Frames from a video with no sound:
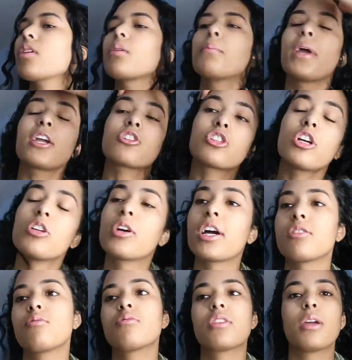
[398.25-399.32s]
Make sure you
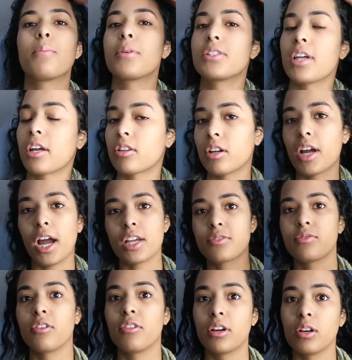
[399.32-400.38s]
guys use heat protector, guys,
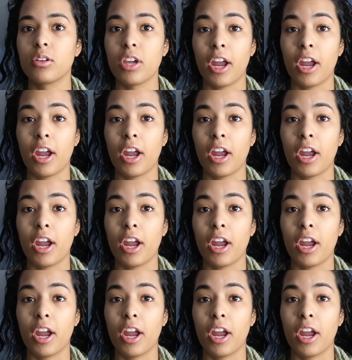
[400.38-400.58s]
for real.